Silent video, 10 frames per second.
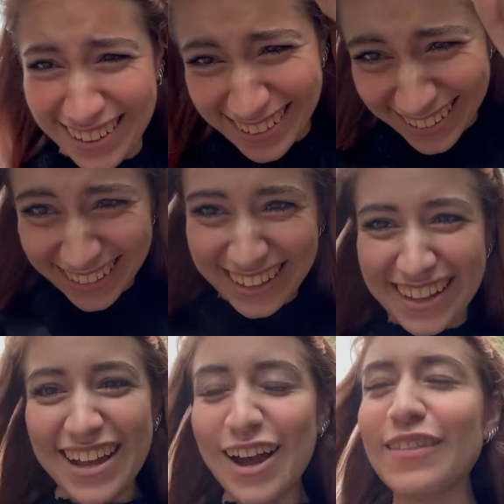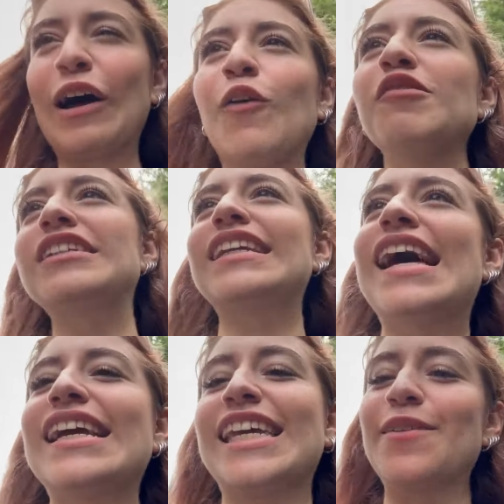Let's go. Hopefully today
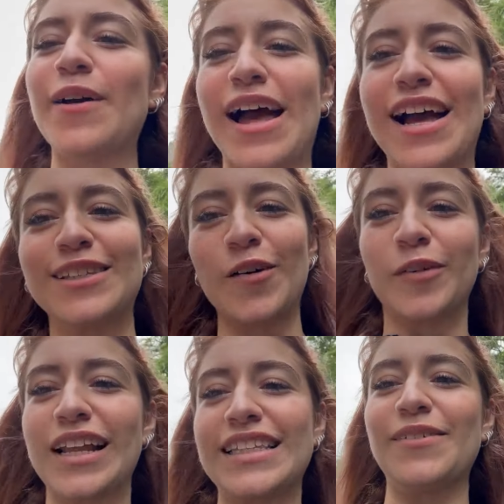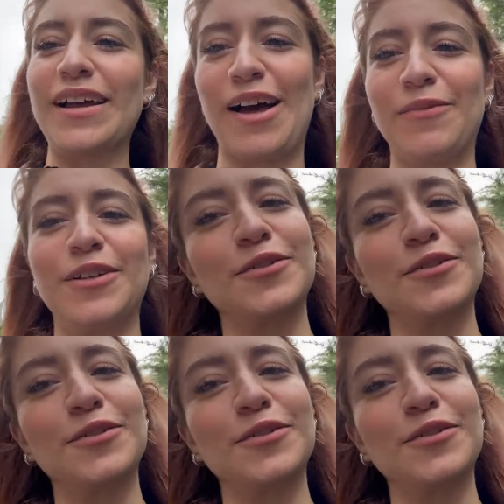I can keep my eyes open. Let's see what happens.